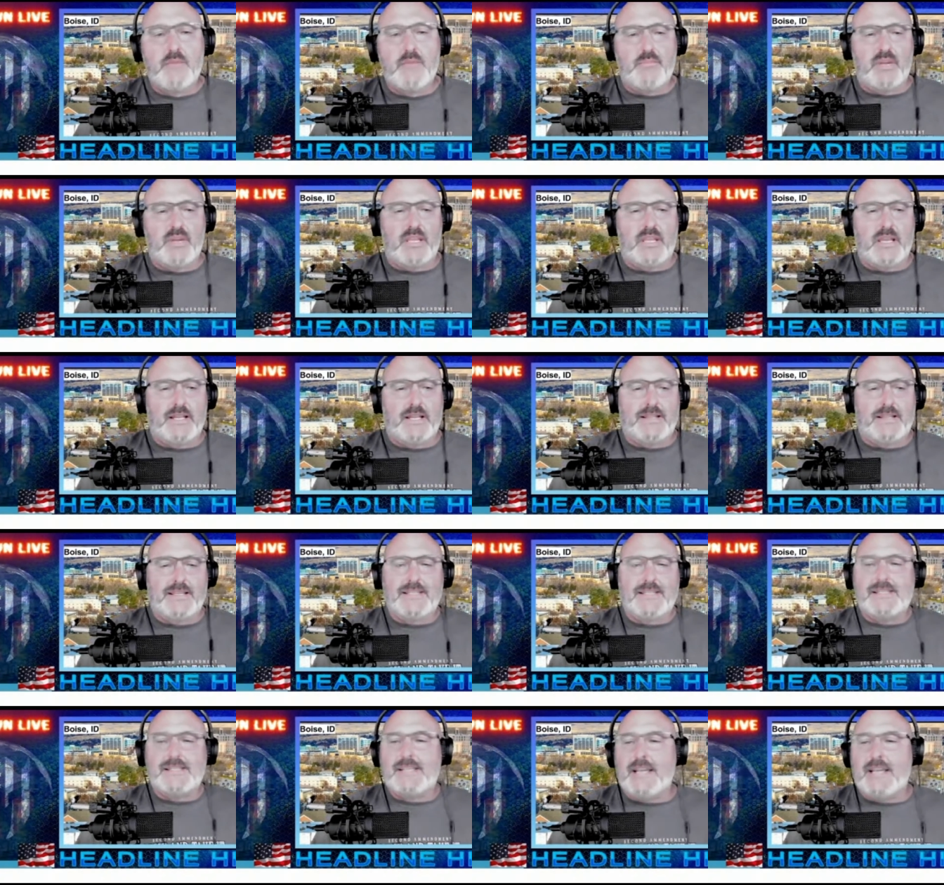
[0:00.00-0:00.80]
But yet
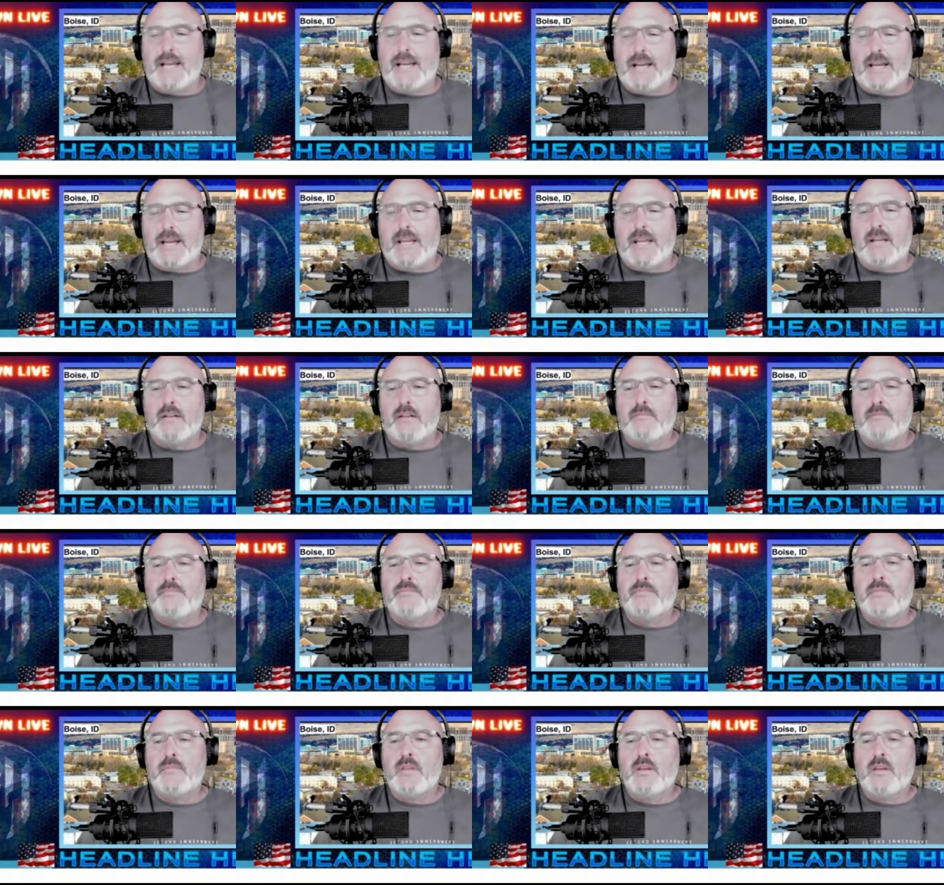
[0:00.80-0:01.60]
this guy,
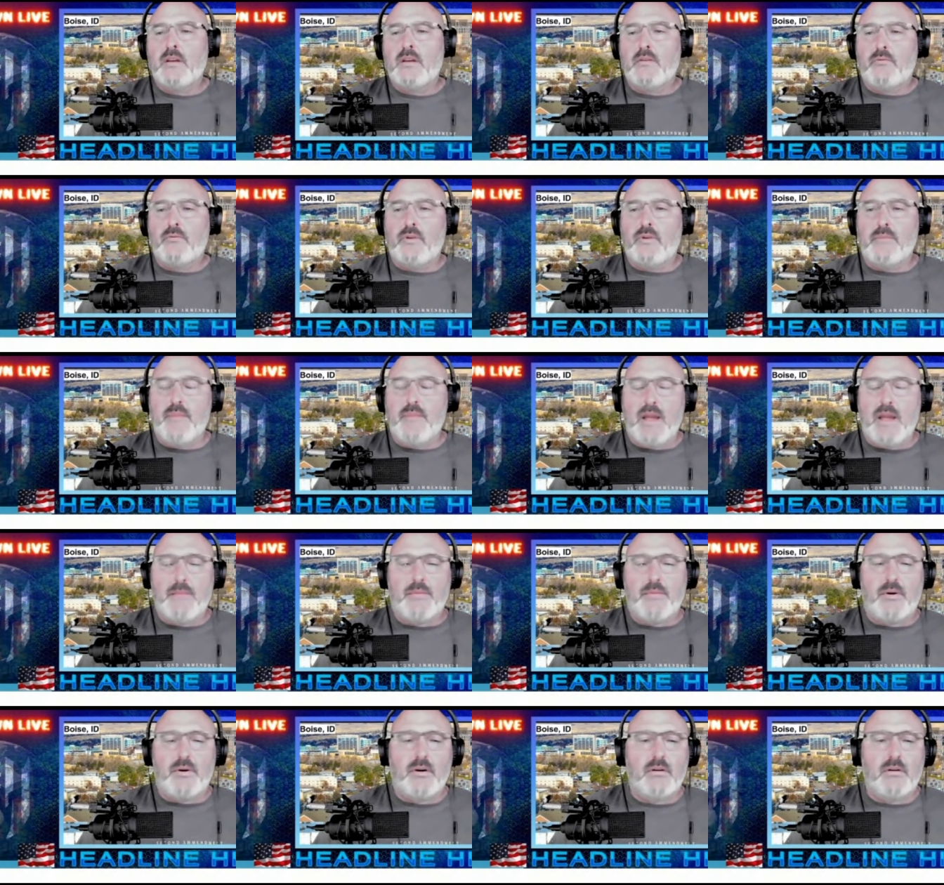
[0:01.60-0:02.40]

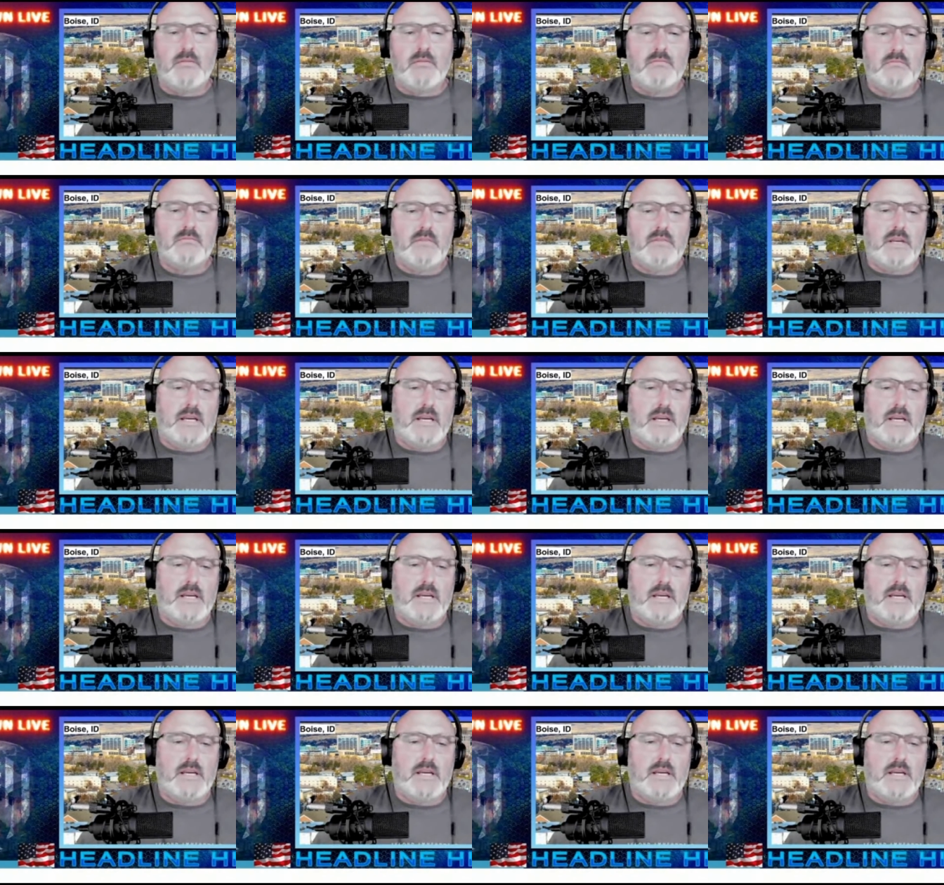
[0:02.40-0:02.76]
remember,